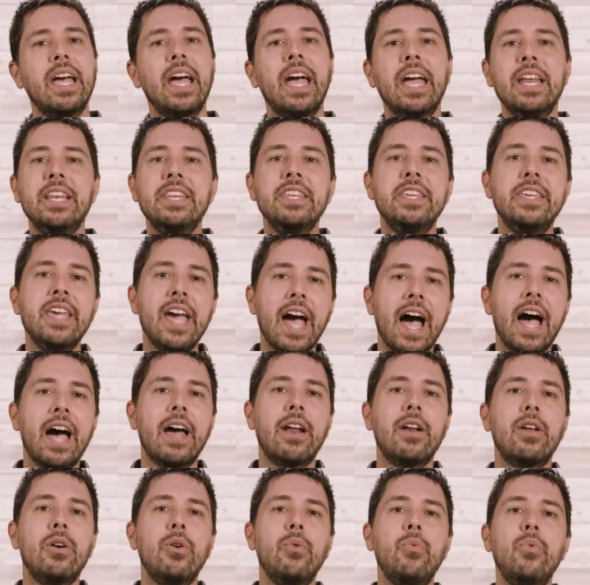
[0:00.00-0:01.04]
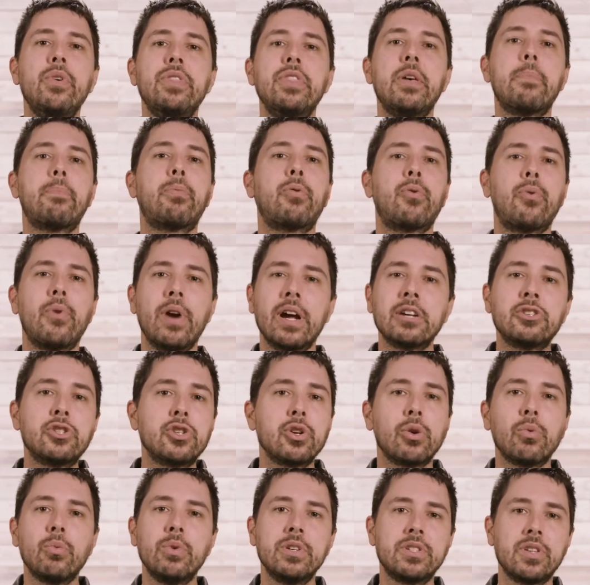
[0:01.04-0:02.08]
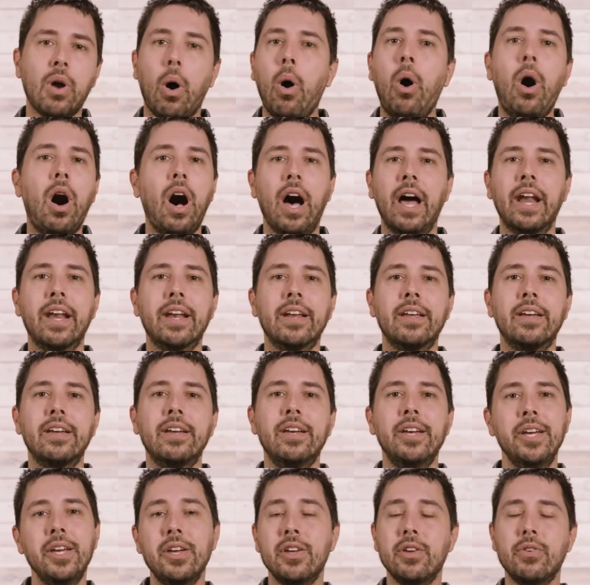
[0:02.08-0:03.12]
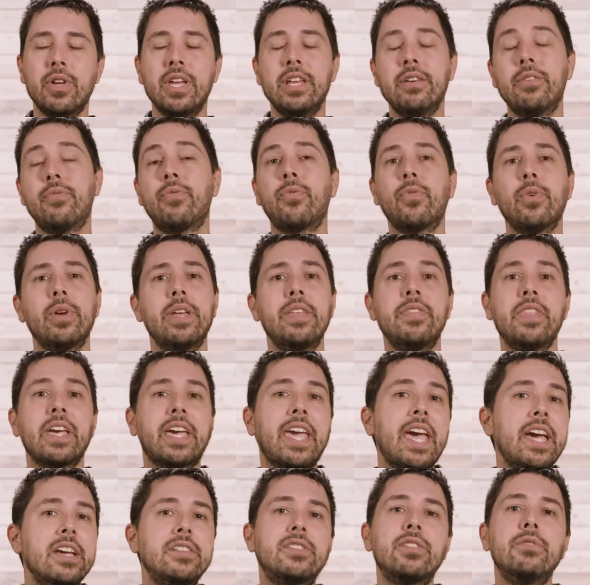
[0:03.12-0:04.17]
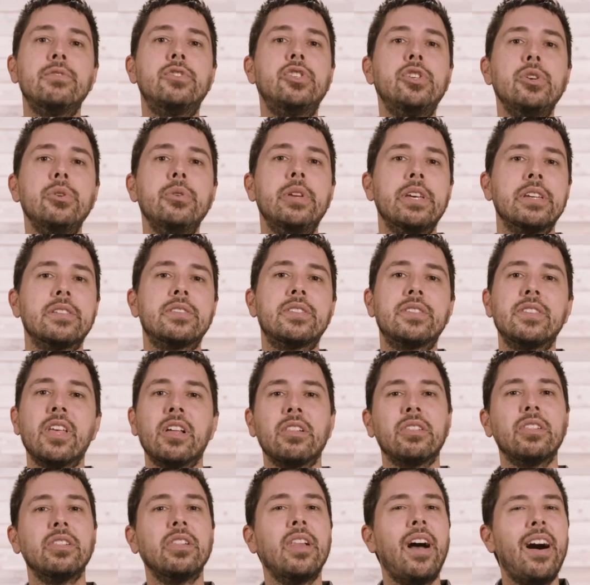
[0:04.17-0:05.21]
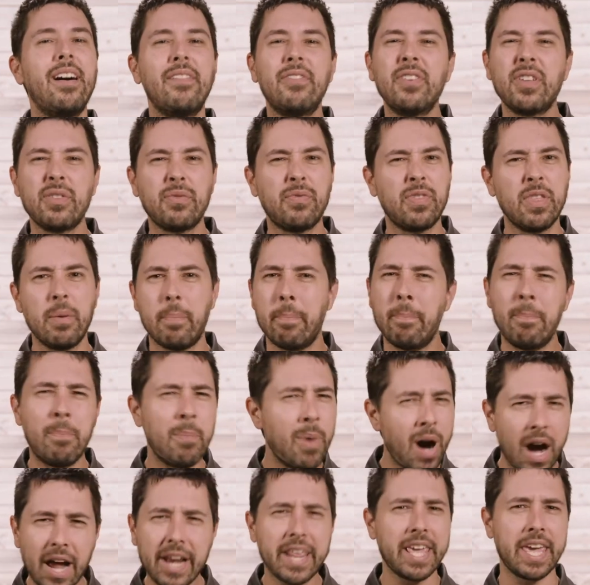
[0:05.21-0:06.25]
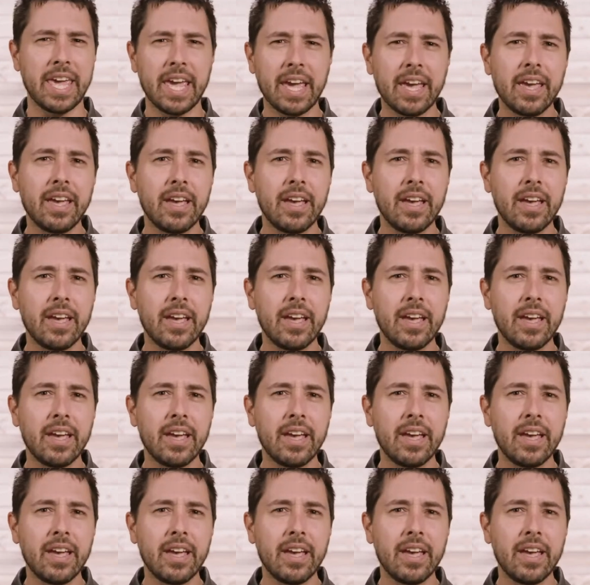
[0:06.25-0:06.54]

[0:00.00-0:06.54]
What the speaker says: And yet, when the pressure was on, in the case of Judas, the love of the money